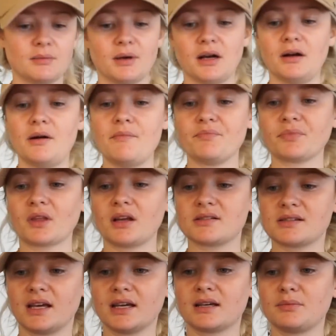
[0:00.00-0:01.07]
about.
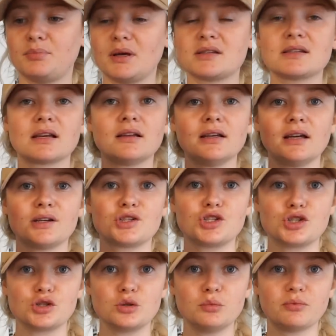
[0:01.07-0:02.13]
It's like basically a
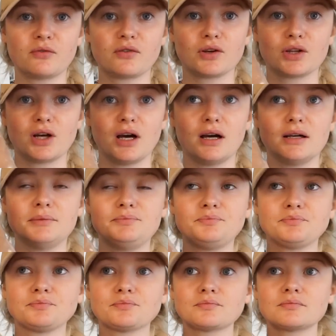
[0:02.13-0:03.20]
dupe for the
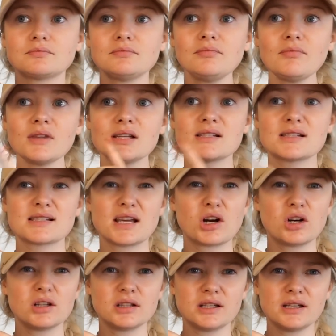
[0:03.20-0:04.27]

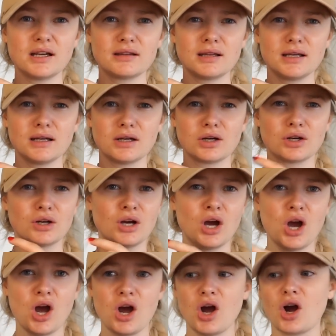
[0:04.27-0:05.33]
Sara Lee, I think,
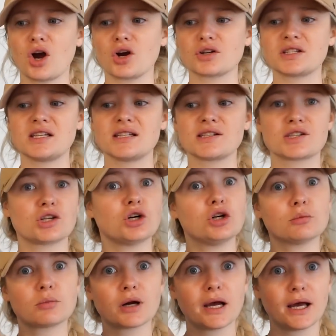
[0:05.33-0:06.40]

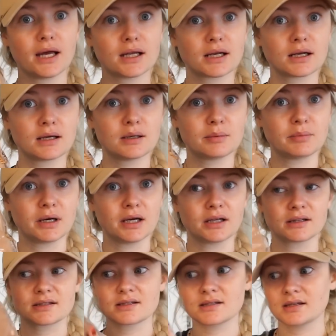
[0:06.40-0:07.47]
artisanal bread,
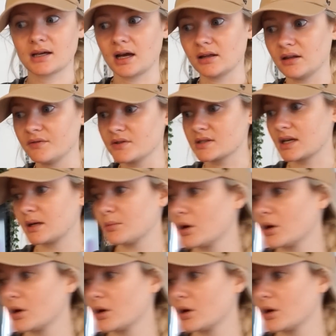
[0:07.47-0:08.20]
but I love this kind of